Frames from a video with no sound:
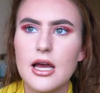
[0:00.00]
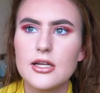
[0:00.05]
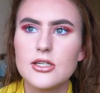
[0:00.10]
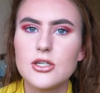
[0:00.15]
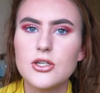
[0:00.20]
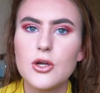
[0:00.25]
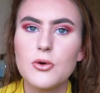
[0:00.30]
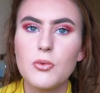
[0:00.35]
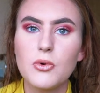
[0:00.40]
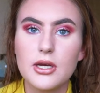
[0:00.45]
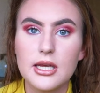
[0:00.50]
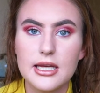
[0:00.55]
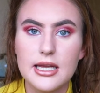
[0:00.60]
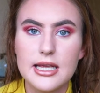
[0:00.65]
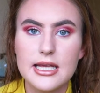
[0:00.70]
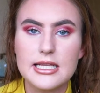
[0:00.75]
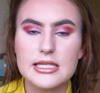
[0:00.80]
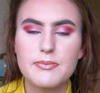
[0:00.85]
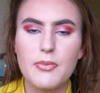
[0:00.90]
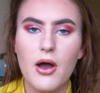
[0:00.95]
I don't know what it
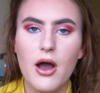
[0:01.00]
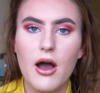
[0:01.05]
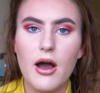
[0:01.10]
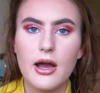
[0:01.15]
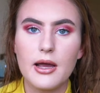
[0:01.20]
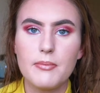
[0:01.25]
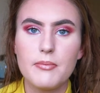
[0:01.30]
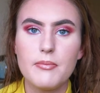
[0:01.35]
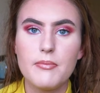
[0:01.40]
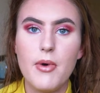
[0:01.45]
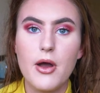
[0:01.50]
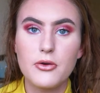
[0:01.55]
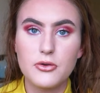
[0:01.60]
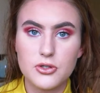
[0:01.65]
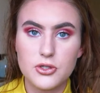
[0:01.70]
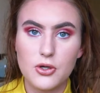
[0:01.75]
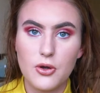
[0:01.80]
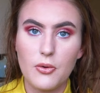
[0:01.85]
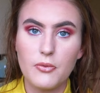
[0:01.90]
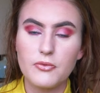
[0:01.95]
is, but I'm
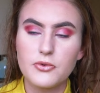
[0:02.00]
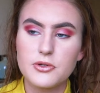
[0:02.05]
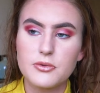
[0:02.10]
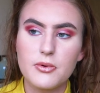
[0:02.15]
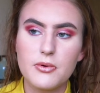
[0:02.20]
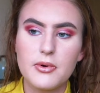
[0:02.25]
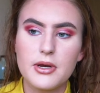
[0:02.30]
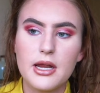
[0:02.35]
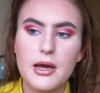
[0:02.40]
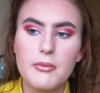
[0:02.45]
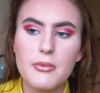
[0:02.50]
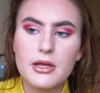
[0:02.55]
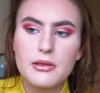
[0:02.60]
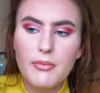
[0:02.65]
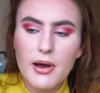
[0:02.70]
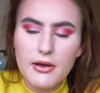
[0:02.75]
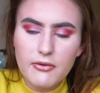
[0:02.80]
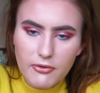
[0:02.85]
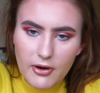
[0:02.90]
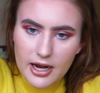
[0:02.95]
most comfortable when I'm with
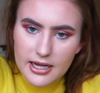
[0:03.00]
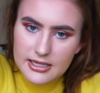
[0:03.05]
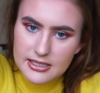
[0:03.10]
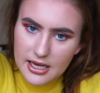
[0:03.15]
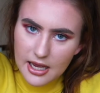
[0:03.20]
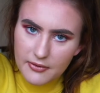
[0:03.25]
my friends.